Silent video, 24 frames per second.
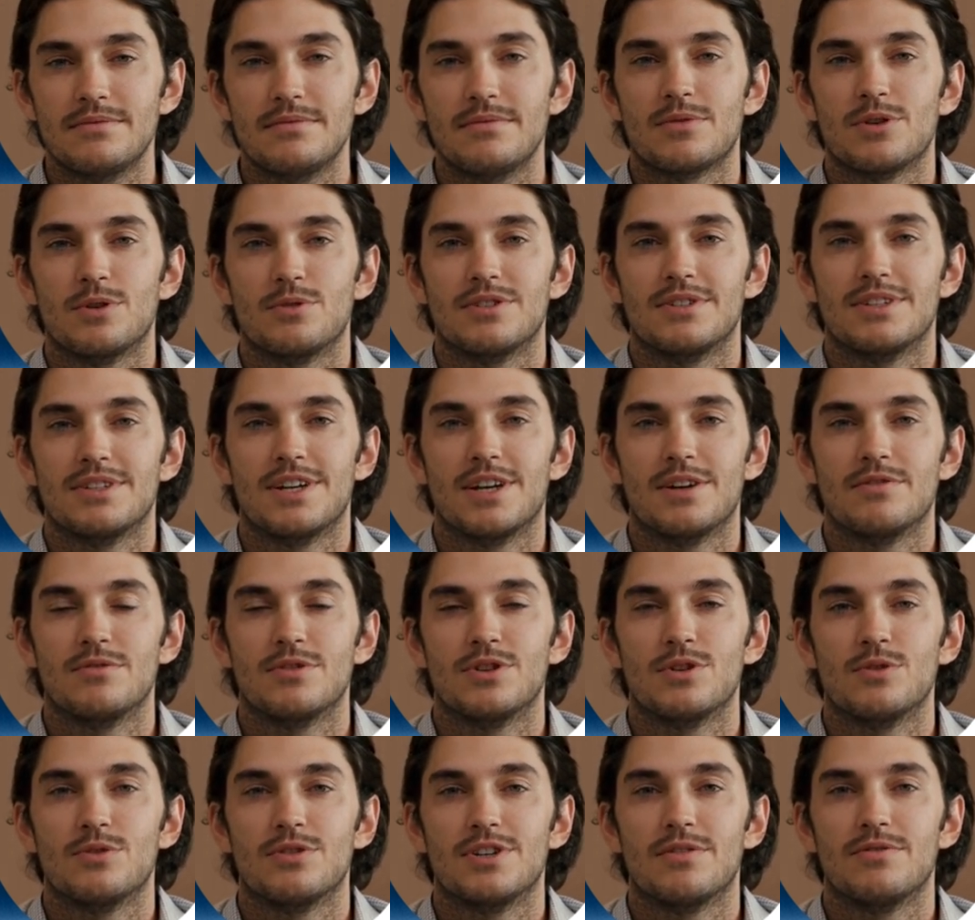You'll see a
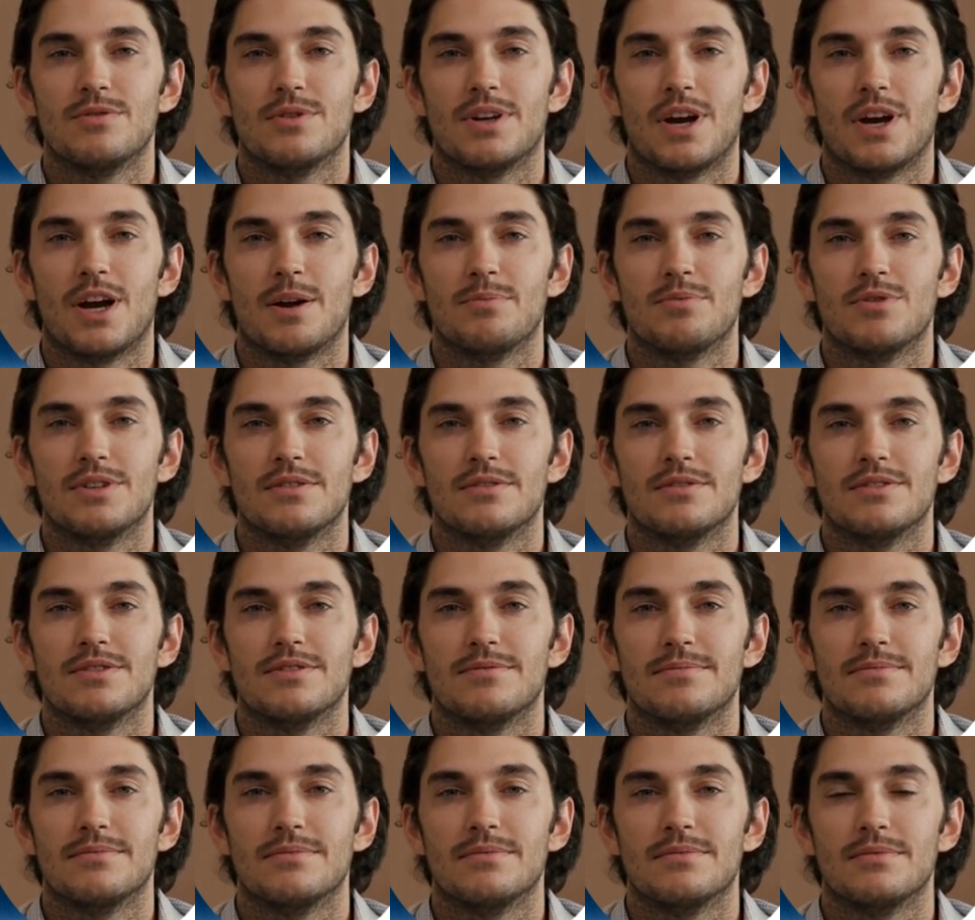few different options.
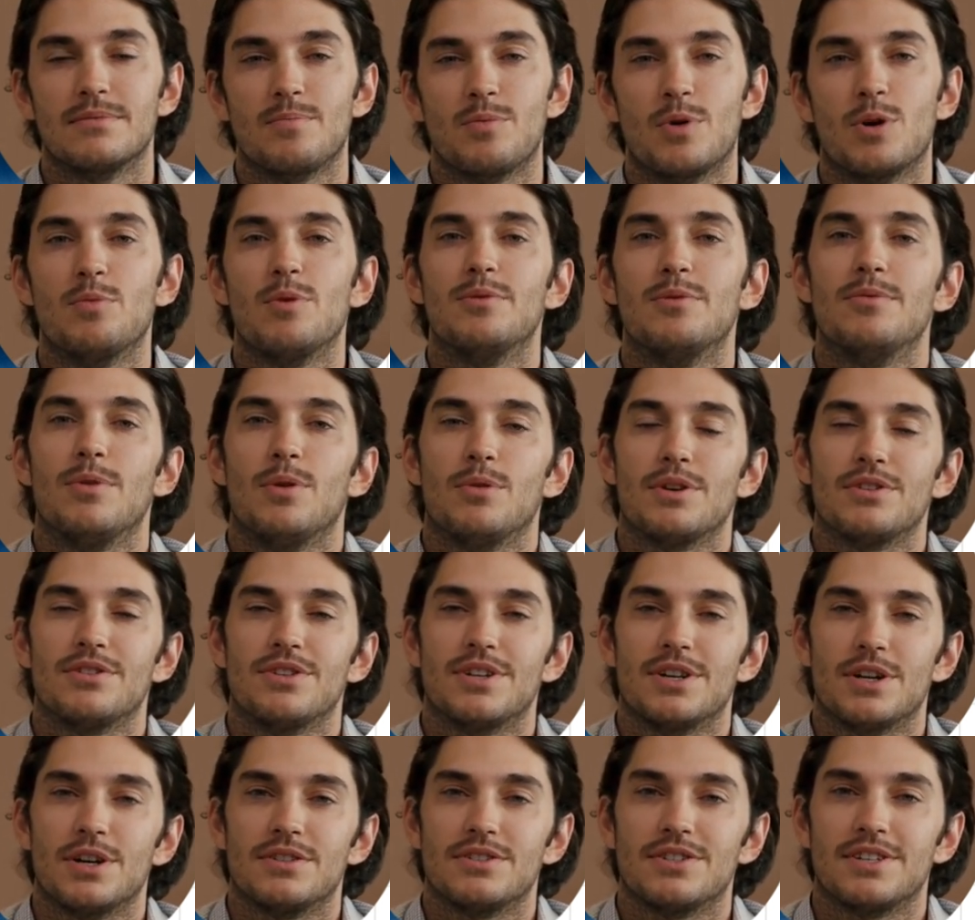What we're
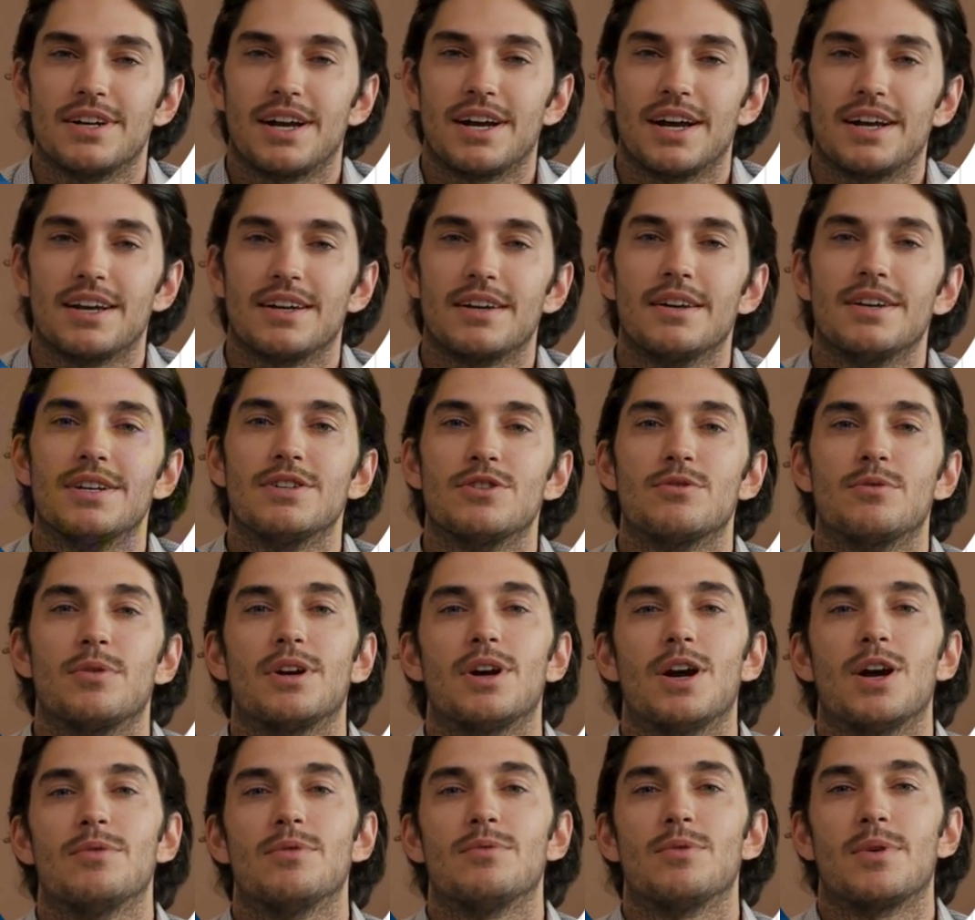focusing on today is
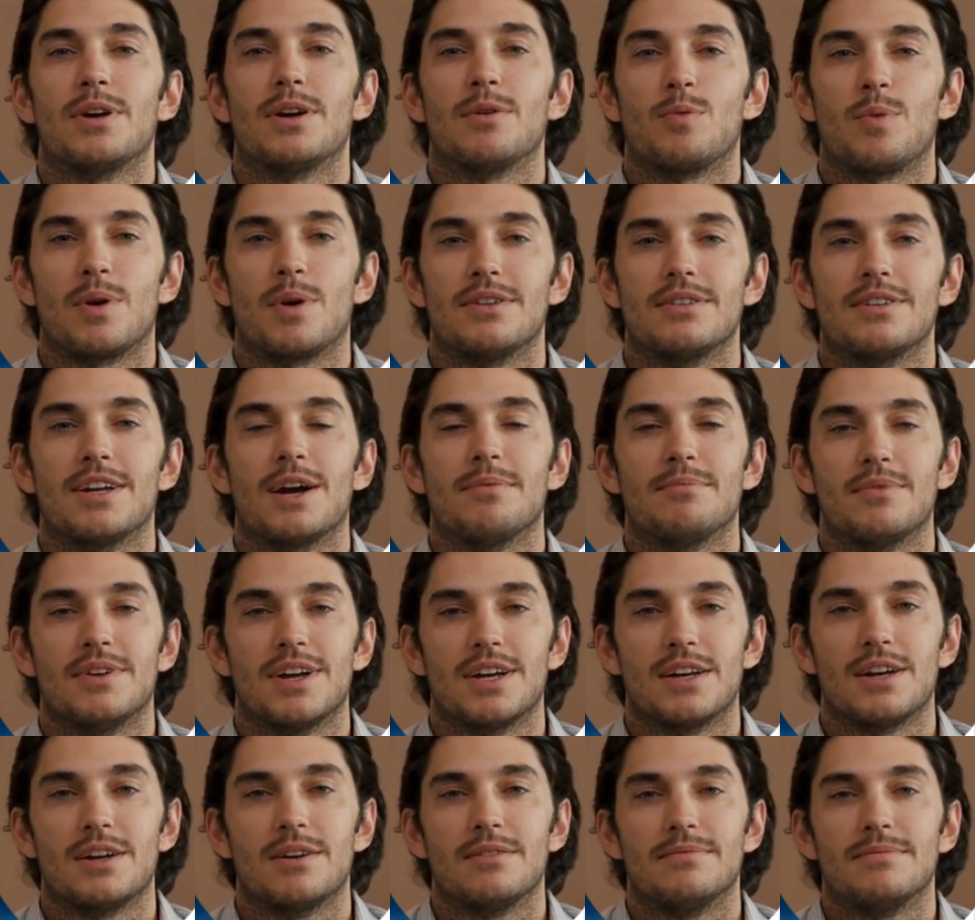recovering WhatsApp
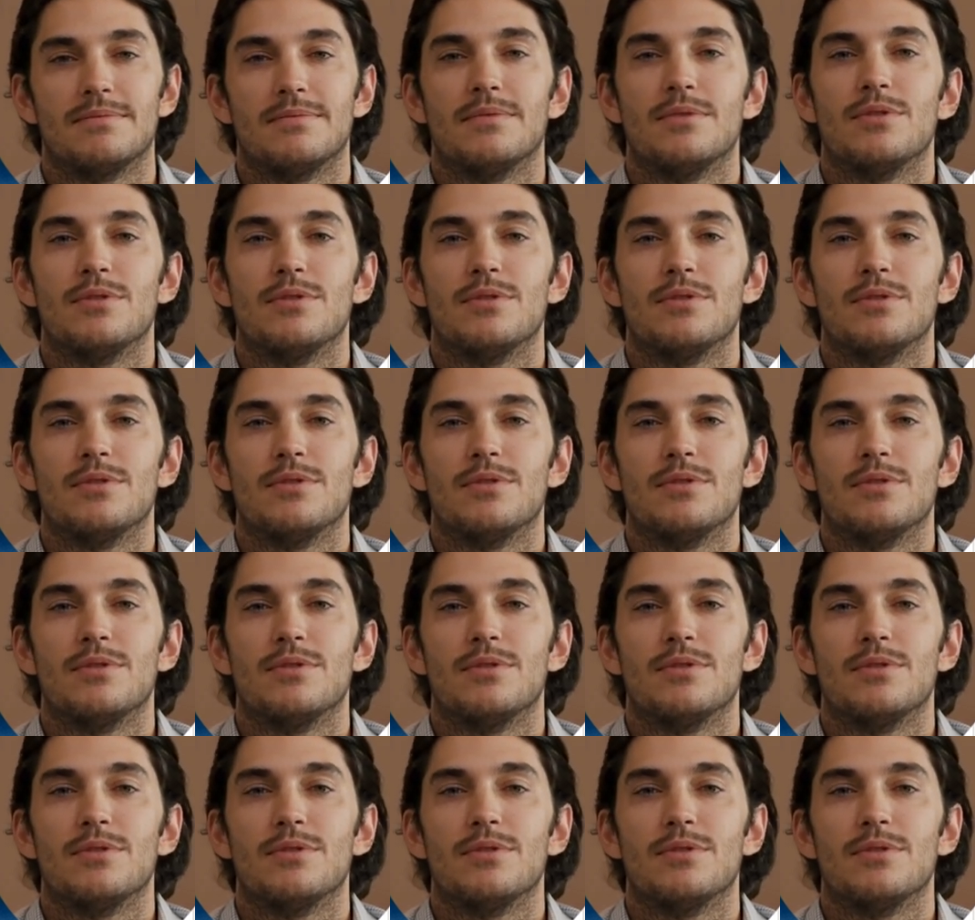data.